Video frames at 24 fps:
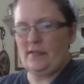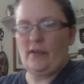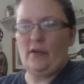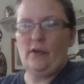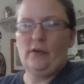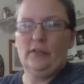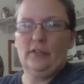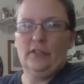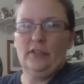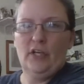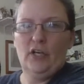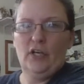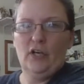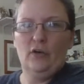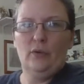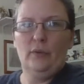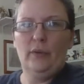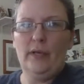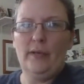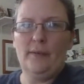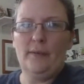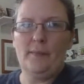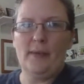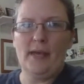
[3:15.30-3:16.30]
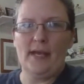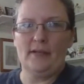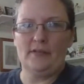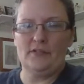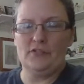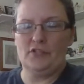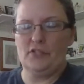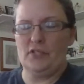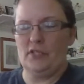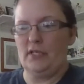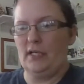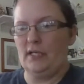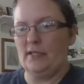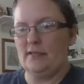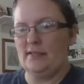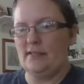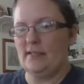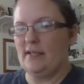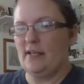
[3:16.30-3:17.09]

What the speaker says: It's called Go Imagine.